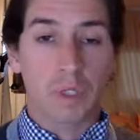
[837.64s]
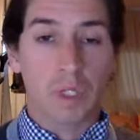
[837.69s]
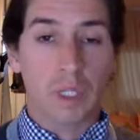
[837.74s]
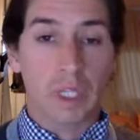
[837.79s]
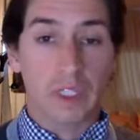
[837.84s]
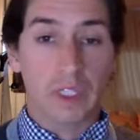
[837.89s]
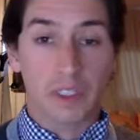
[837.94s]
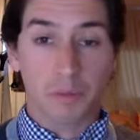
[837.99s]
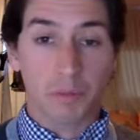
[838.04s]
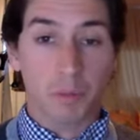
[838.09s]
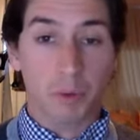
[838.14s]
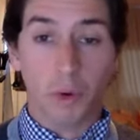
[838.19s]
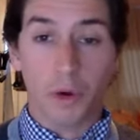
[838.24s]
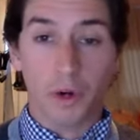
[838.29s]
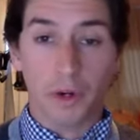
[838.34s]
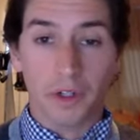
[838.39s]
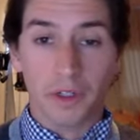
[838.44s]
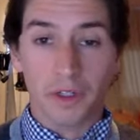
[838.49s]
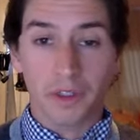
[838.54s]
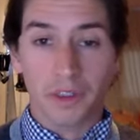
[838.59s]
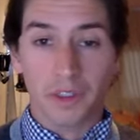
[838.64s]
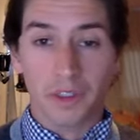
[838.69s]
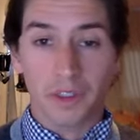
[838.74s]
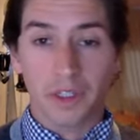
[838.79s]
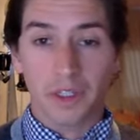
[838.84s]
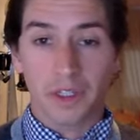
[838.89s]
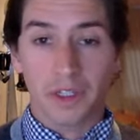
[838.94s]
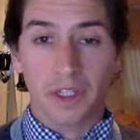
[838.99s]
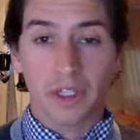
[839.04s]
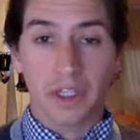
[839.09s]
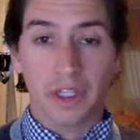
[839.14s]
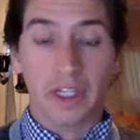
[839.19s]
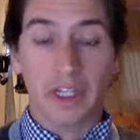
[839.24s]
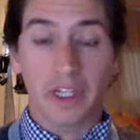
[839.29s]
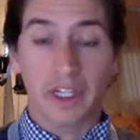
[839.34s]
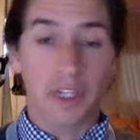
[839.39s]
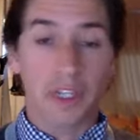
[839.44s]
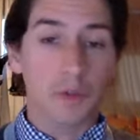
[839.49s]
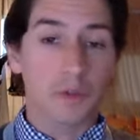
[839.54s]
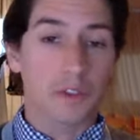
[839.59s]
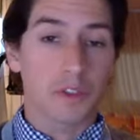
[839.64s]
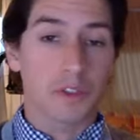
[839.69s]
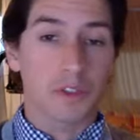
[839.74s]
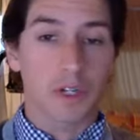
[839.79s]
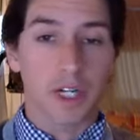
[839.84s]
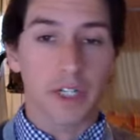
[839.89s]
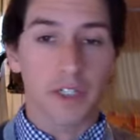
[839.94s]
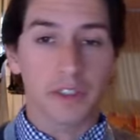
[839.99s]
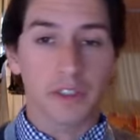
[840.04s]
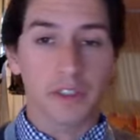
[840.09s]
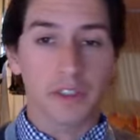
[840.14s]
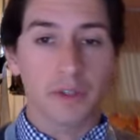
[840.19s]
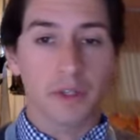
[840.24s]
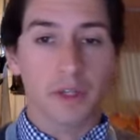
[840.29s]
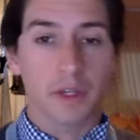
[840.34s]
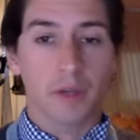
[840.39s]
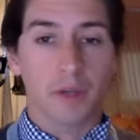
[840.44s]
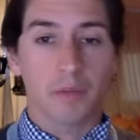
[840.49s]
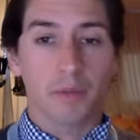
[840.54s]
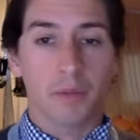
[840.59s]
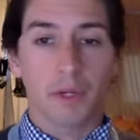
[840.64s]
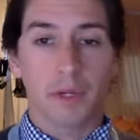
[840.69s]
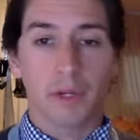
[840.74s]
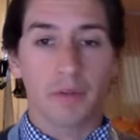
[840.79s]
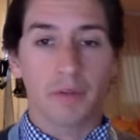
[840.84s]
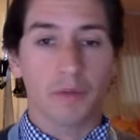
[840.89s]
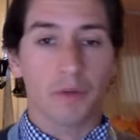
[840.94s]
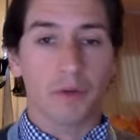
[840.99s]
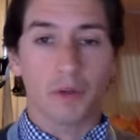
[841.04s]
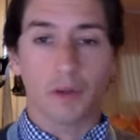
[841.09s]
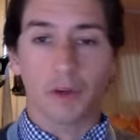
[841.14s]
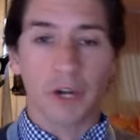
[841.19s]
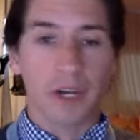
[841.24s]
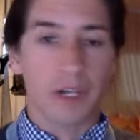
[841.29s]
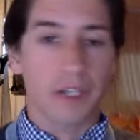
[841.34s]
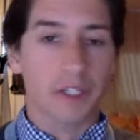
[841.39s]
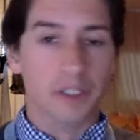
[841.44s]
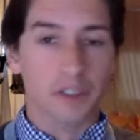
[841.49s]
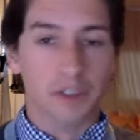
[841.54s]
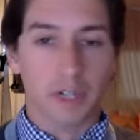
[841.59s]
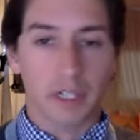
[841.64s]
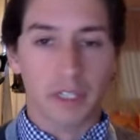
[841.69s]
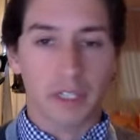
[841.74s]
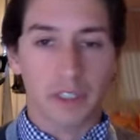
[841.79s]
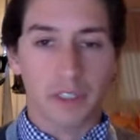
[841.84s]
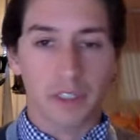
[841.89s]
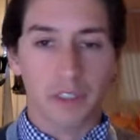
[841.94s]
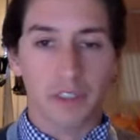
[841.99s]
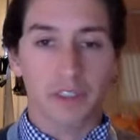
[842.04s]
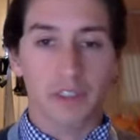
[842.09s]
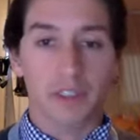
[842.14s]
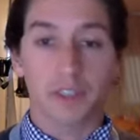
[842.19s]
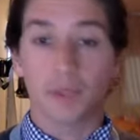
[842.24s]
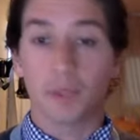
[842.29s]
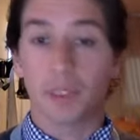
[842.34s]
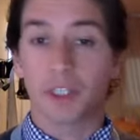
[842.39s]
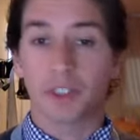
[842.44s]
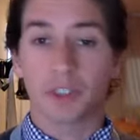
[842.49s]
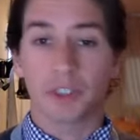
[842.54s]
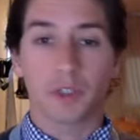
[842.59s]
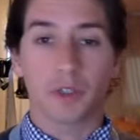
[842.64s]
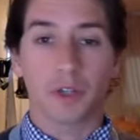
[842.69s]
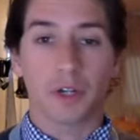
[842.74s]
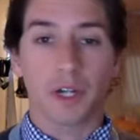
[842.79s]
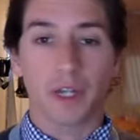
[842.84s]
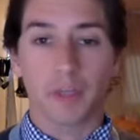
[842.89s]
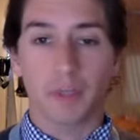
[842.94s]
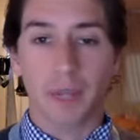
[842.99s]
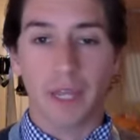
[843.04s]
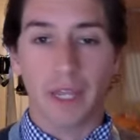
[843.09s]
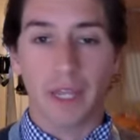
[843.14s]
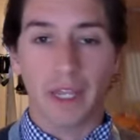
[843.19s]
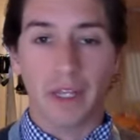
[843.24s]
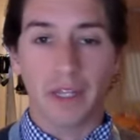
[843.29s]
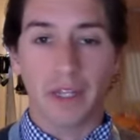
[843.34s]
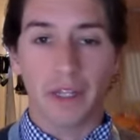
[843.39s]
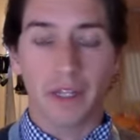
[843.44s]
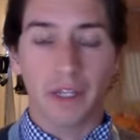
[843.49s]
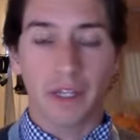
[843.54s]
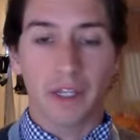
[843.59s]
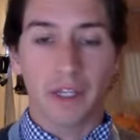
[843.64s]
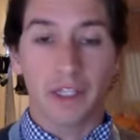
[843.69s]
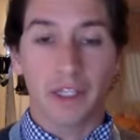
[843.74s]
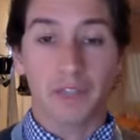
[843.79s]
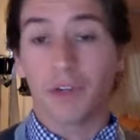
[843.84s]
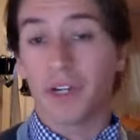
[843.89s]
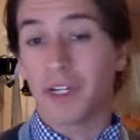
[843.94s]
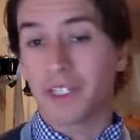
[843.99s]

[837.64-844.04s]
is important in acute stress, but for chronic stresses, especially chronic pain, is very